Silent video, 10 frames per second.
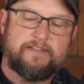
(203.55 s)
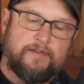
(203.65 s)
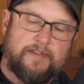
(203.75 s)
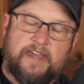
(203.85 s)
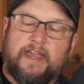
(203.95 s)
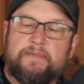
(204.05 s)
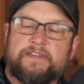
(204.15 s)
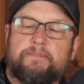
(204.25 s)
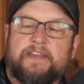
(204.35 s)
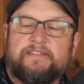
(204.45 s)
So the cape
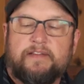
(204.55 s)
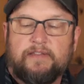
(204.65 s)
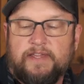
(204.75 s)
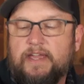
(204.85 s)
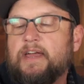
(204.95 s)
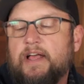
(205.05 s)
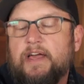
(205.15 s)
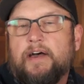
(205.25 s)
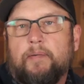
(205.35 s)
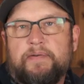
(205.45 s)
is basically
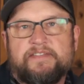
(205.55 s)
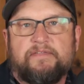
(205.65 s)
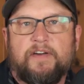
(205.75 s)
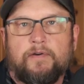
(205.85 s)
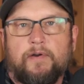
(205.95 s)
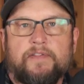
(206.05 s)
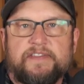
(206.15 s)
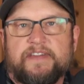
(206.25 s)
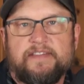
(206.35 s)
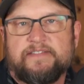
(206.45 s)
a piece of Velcro
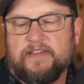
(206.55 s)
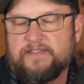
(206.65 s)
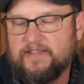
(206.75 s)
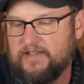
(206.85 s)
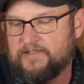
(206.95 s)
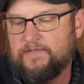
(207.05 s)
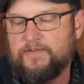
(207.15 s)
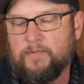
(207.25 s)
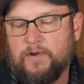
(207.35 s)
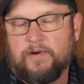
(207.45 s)
that's got slits in it. So
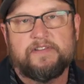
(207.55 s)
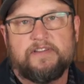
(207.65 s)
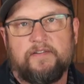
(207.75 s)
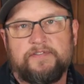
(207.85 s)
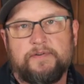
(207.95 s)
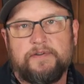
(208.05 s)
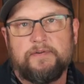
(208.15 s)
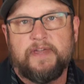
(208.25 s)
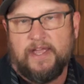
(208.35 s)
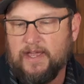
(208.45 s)
if you want to hook stuff to it,
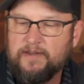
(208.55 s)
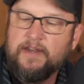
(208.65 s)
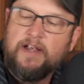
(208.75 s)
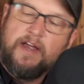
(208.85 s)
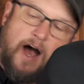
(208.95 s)
you can.